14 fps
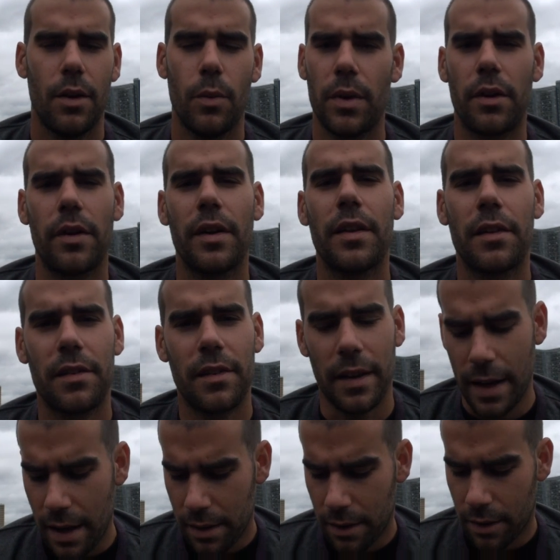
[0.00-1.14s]
we are in this
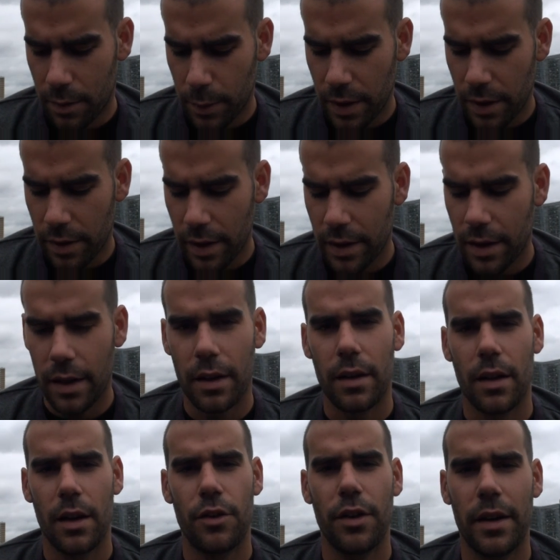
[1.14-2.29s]
together, and we are in
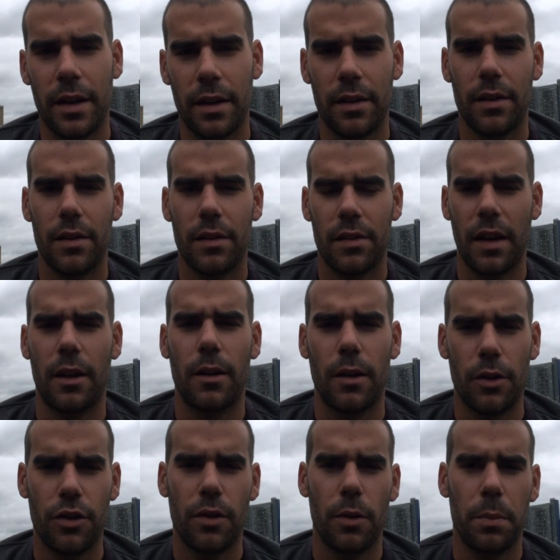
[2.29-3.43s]
a giant
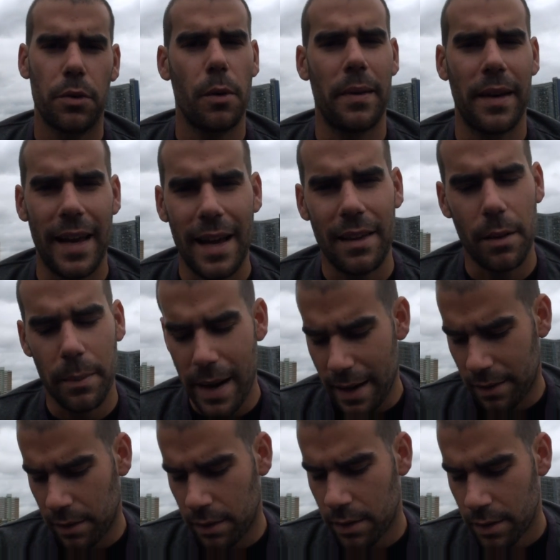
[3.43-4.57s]
psychological propaganda
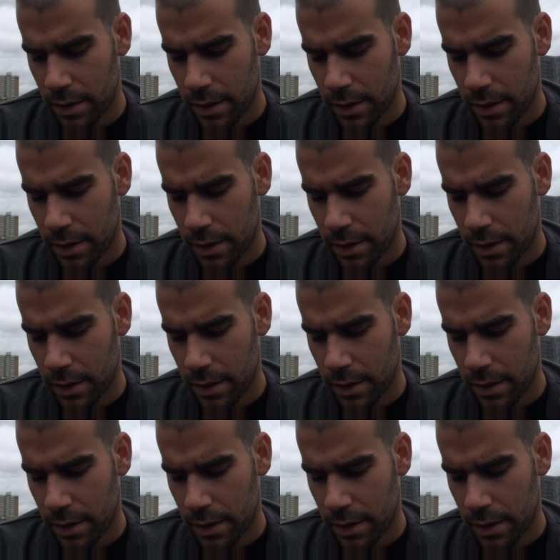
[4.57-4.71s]
battle